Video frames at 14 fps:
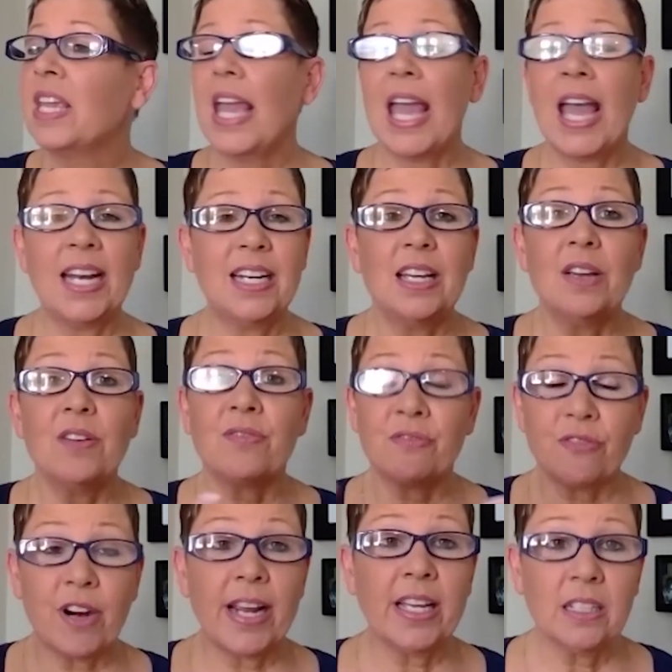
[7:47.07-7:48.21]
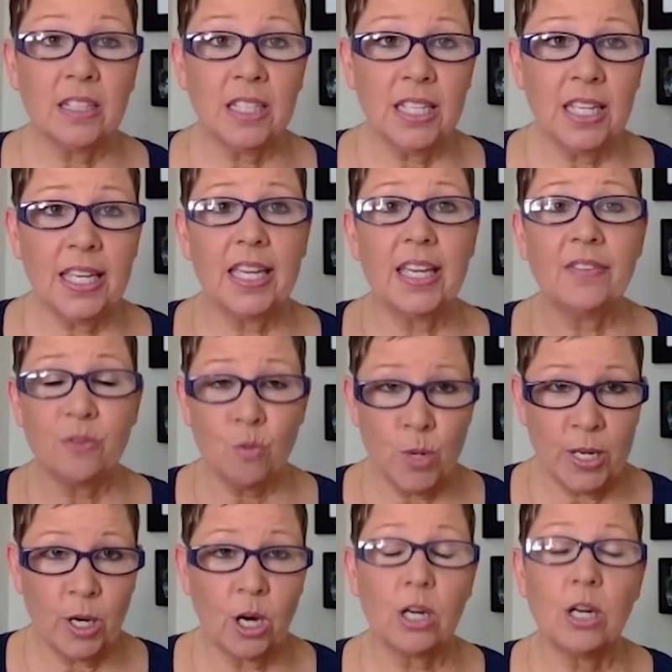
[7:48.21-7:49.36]
And frankly, if
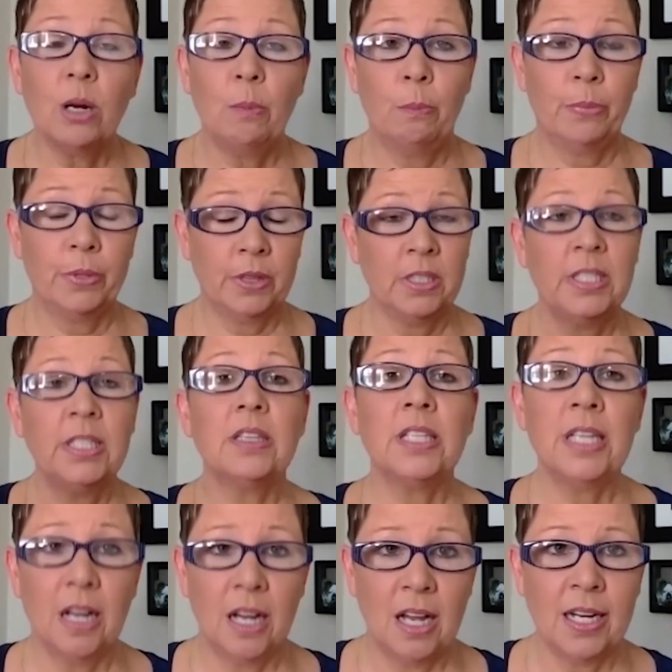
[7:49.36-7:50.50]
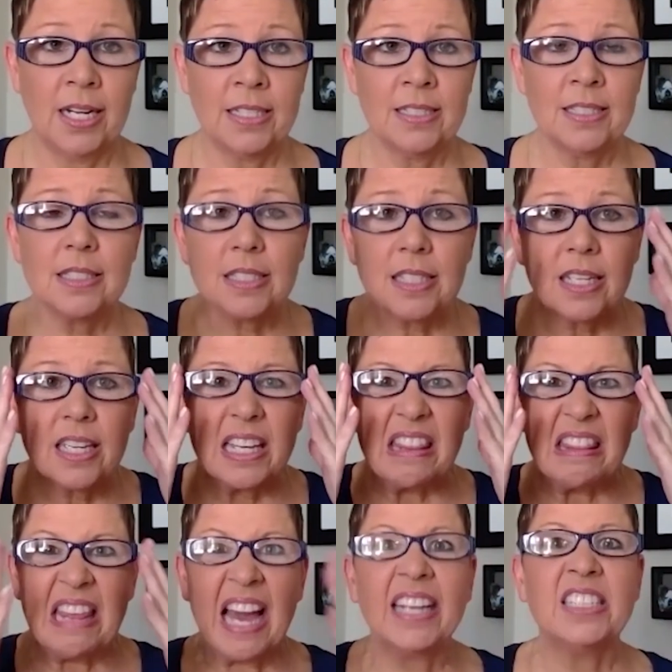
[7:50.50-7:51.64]
we are completely honest,
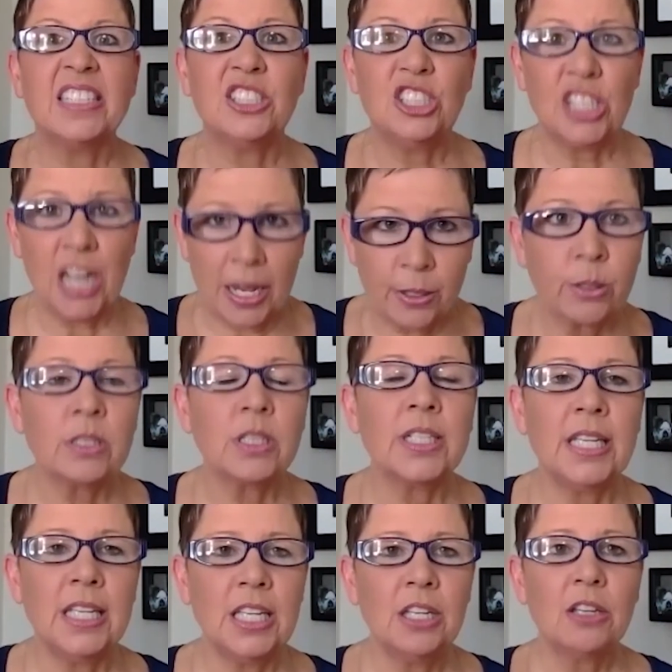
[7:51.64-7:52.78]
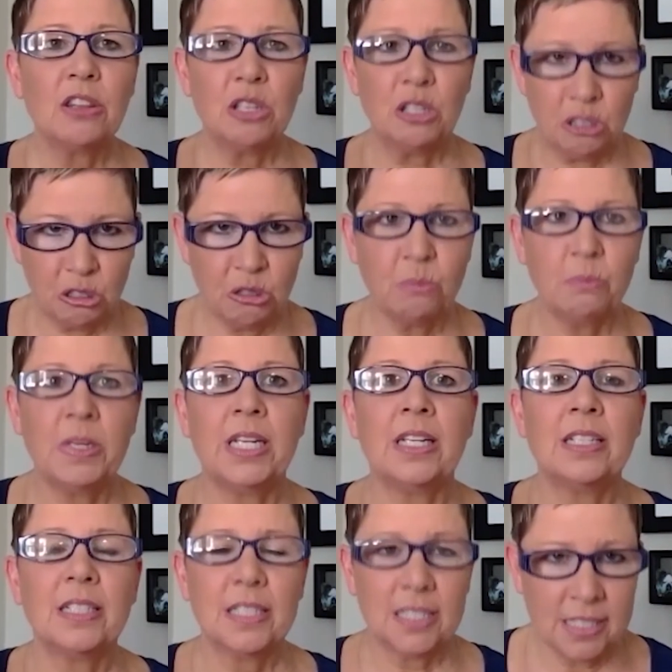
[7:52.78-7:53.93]
that is generally the
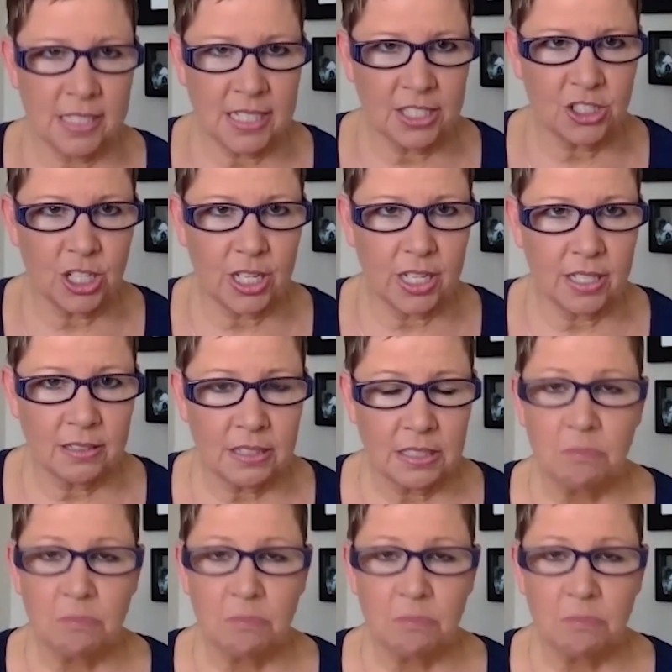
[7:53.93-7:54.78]
human condition.